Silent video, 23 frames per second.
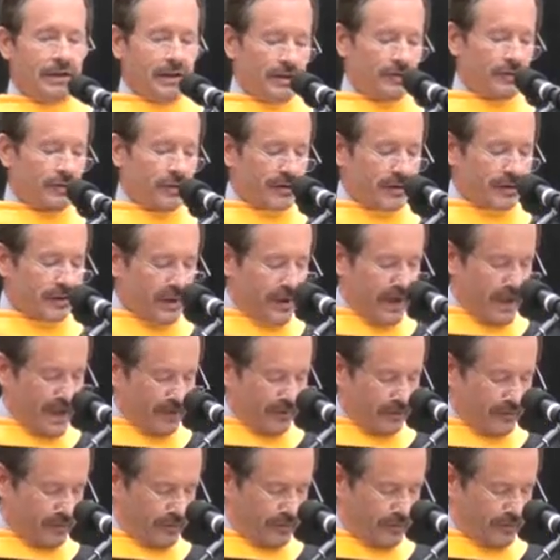And so the
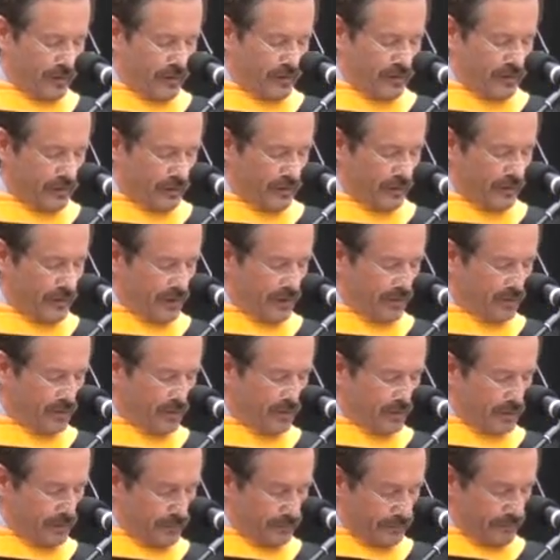last sentence of
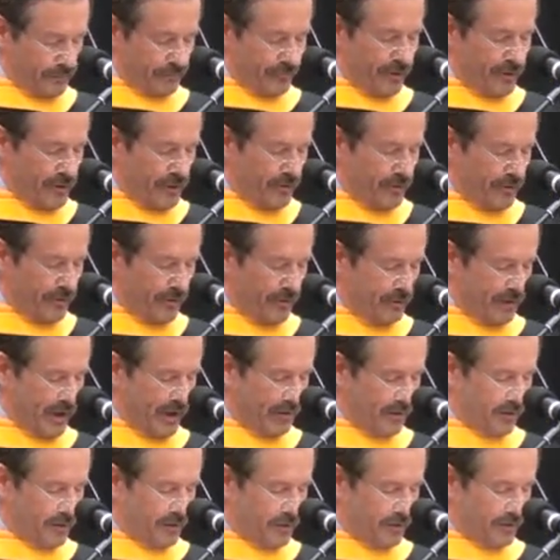this very brief
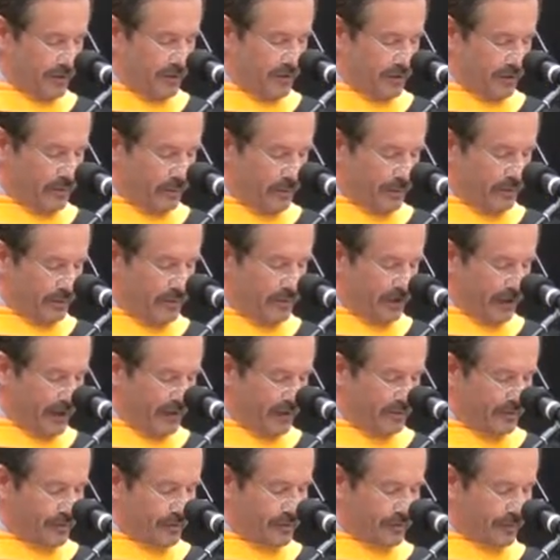paper
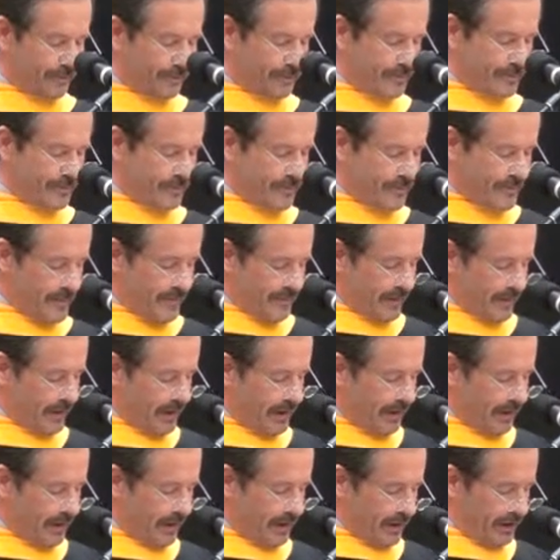states
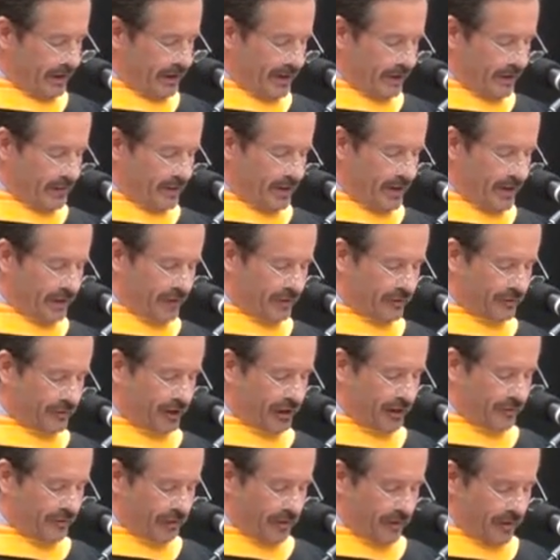it has not
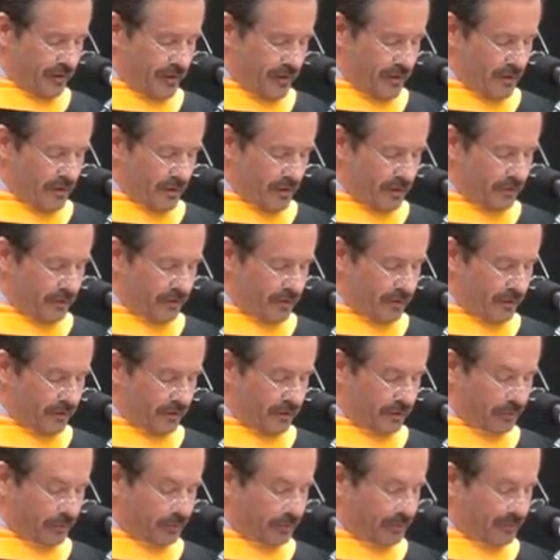escaped our notice that the
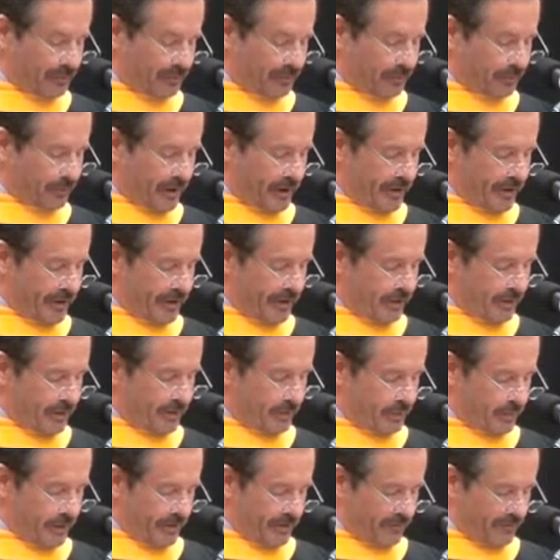specific
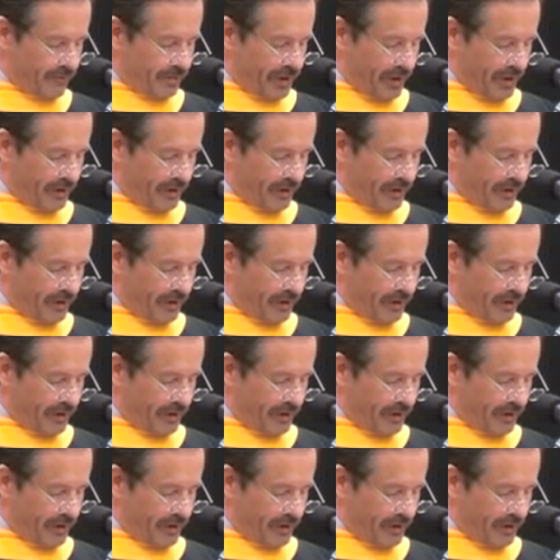pairing we have